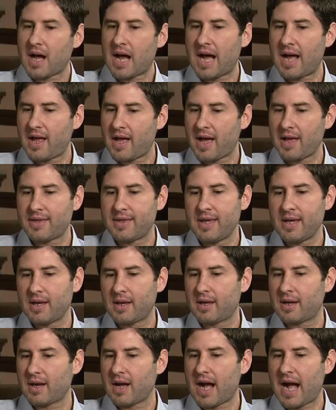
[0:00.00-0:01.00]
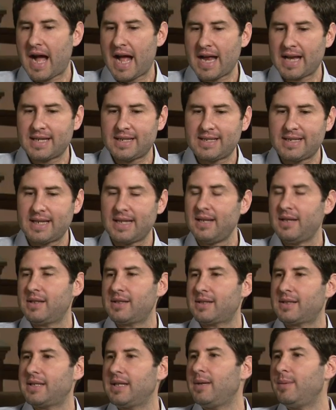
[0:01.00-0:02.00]
I, I think I
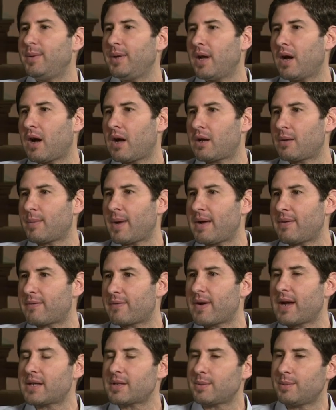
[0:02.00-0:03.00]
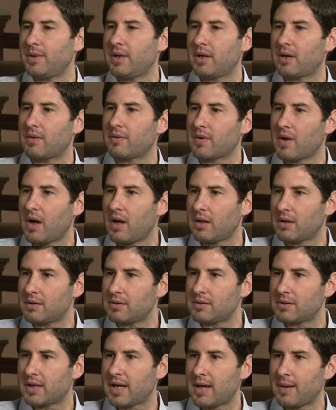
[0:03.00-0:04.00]
didn't see beyond my freshman year of
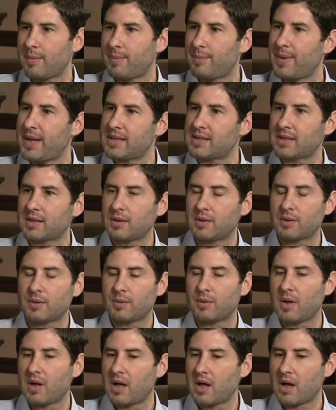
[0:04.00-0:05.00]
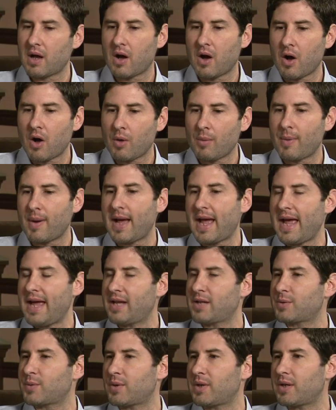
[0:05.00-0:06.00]
college. I basically all my
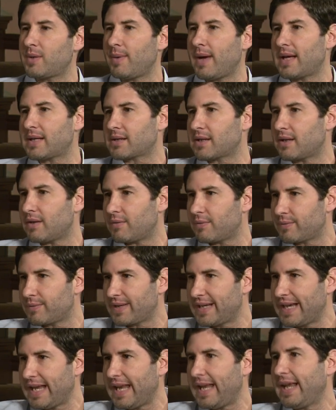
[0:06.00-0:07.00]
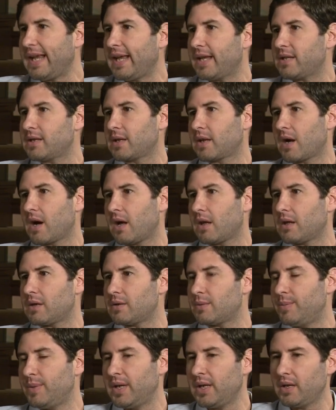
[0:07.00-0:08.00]
eggs were in the basket of getting into
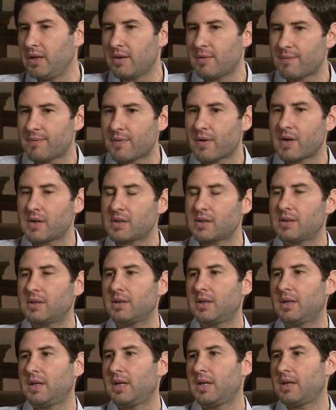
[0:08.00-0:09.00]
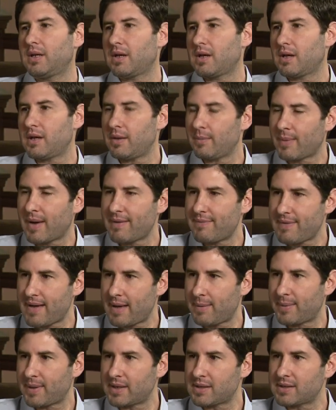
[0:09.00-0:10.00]
college, being the first in my
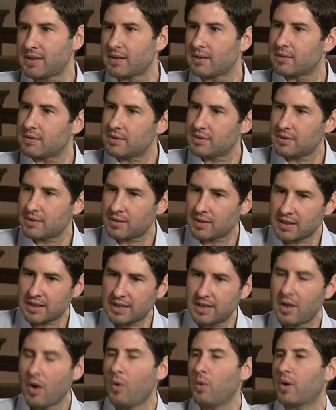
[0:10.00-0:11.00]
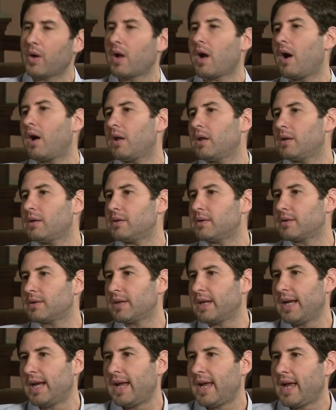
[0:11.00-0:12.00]
family to to go to college.
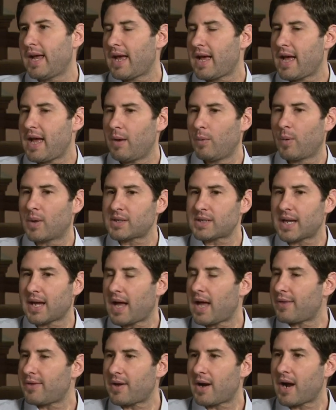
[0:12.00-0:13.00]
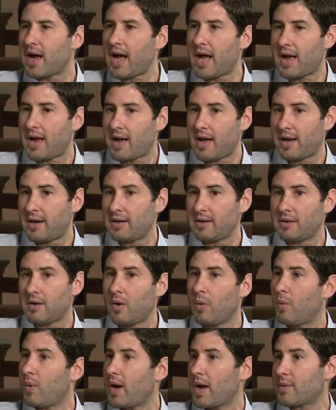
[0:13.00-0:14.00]
And once I got there, I, I didn't
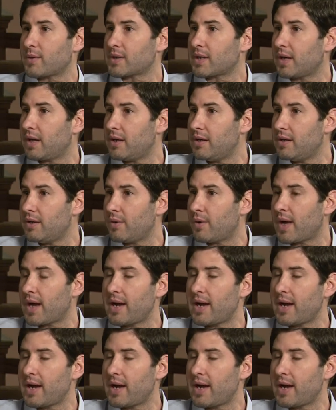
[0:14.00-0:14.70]
know what I was going to do.